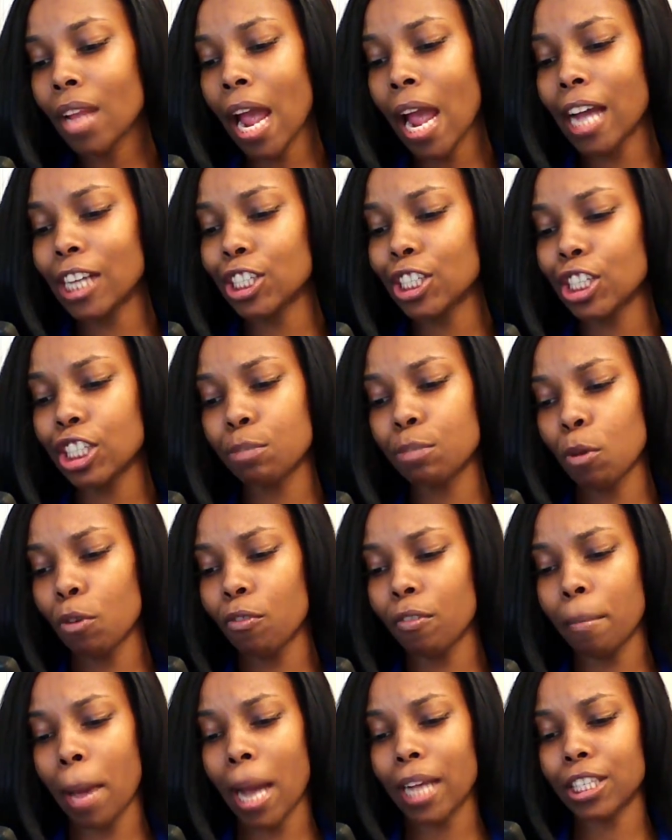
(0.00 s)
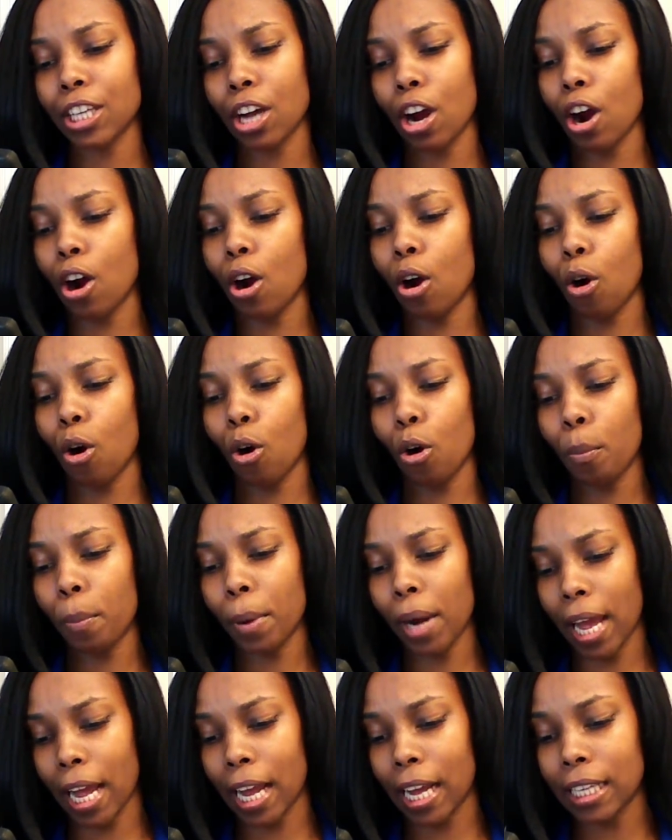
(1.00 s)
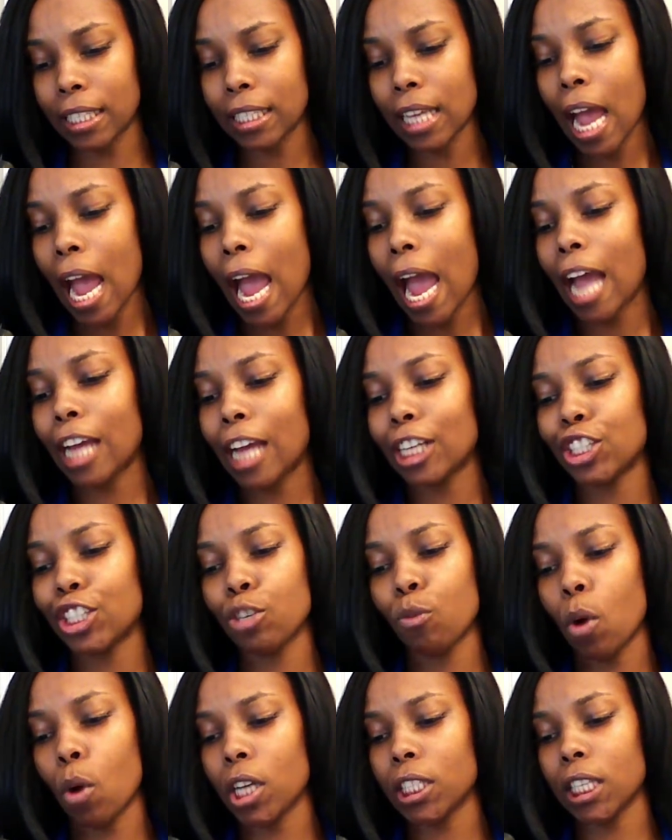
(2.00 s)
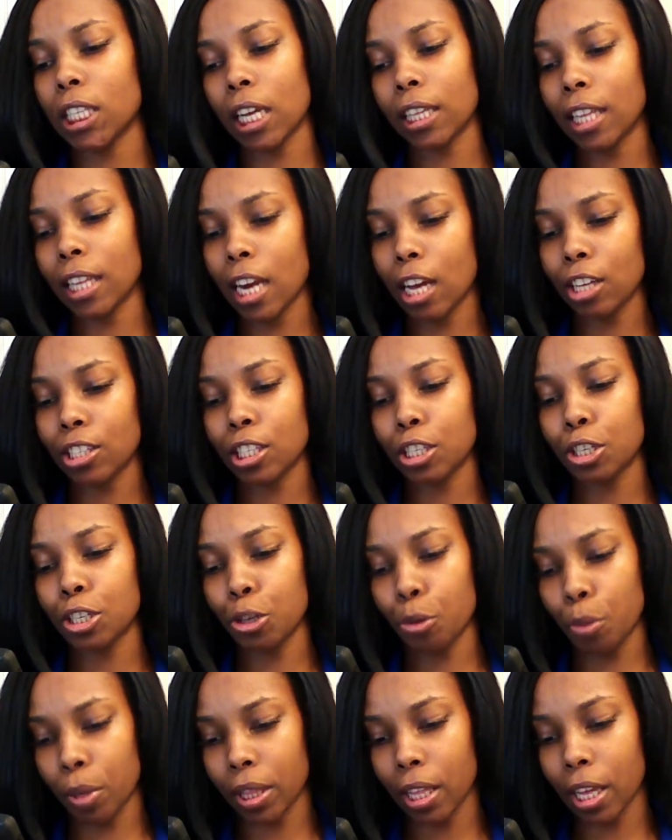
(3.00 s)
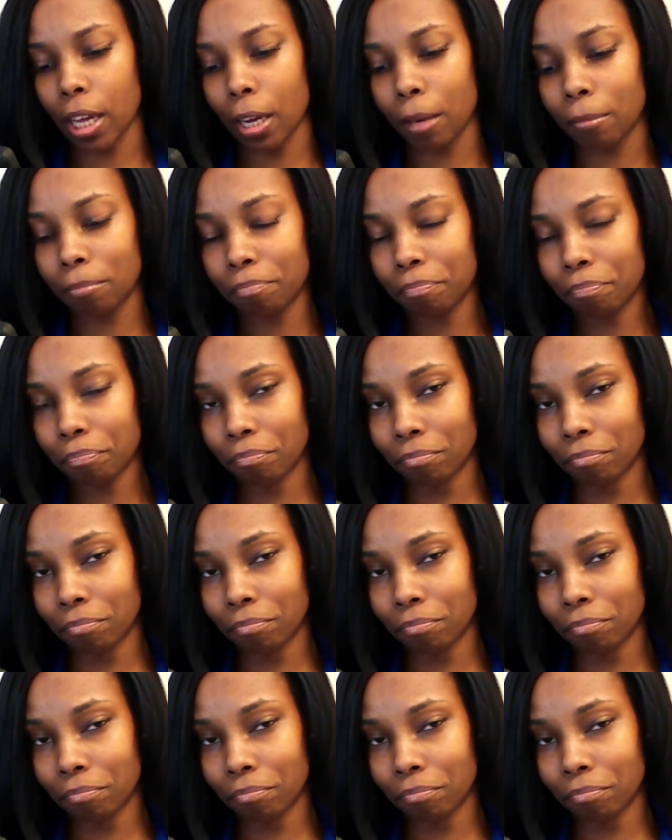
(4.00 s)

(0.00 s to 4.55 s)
And she's moving back to her old place, and she wants nothing else to do with him.